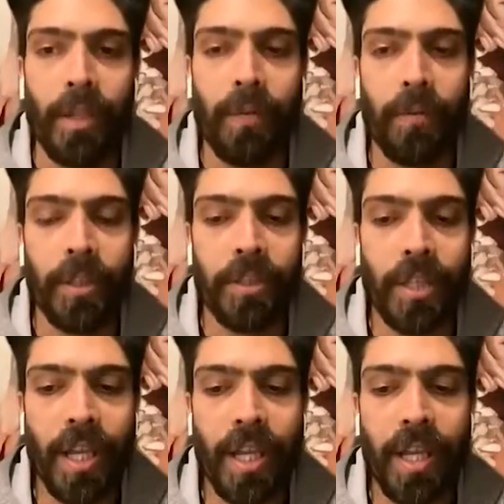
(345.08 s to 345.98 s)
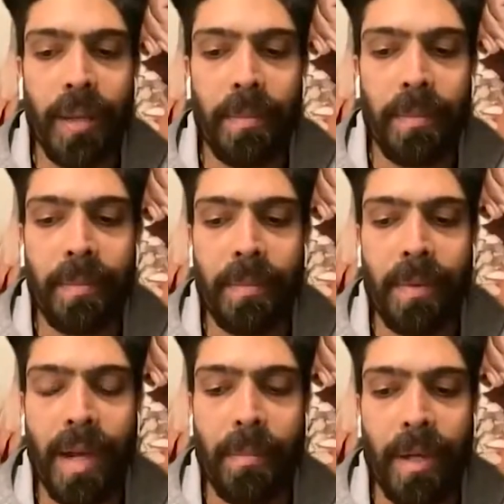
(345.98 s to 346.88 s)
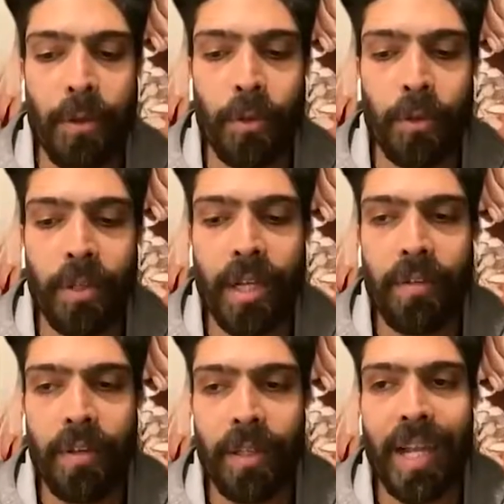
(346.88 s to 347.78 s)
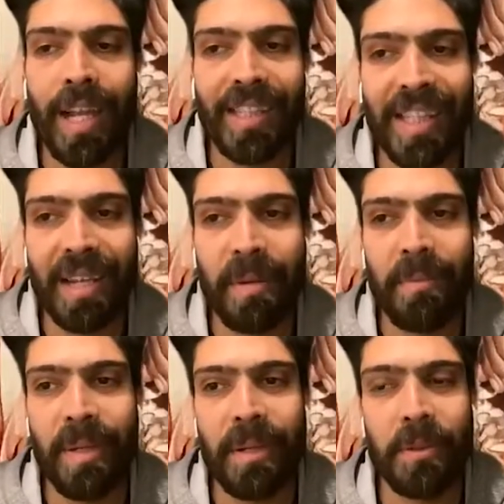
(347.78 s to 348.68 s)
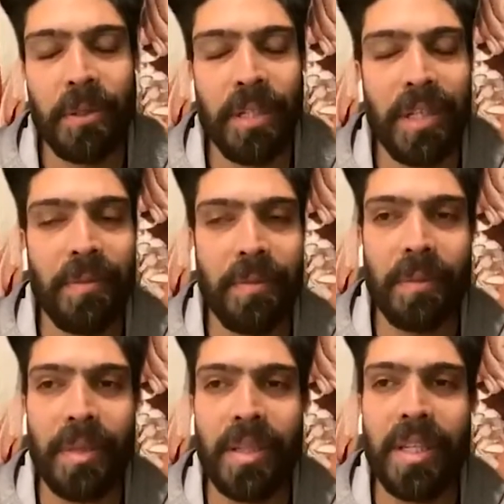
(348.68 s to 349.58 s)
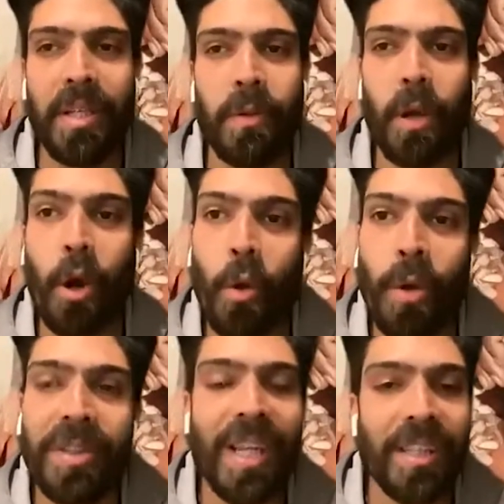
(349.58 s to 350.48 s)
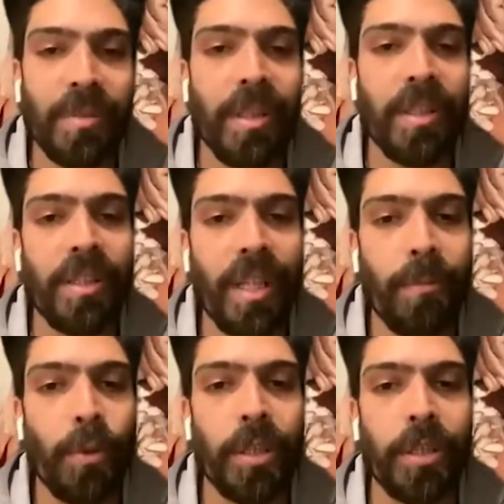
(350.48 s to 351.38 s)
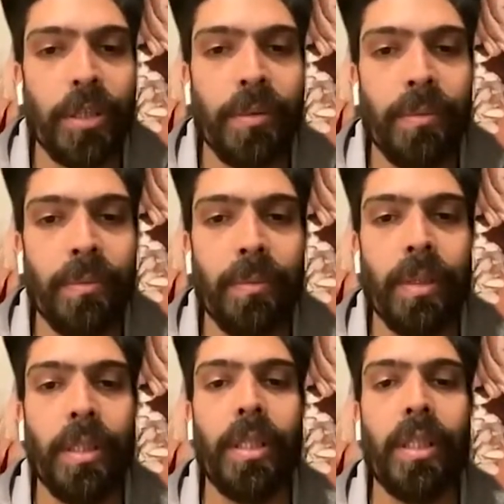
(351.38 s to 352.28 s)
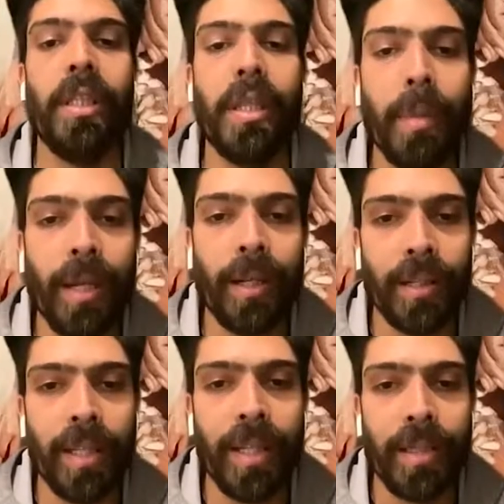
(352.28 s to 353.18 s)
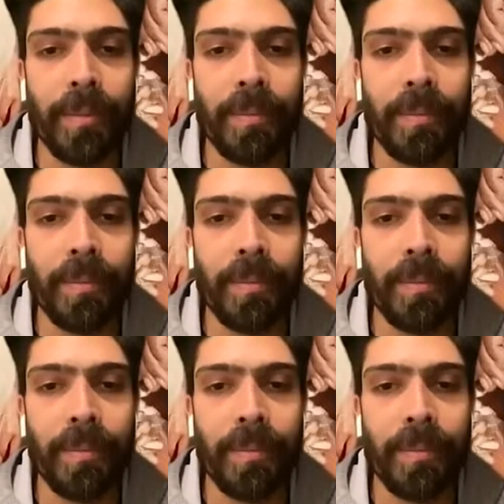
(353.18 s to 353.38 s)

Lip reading: the first time I met Gurudev and the last time I met Gurudev, he would always ask me the same question: Kitni mala karta hai?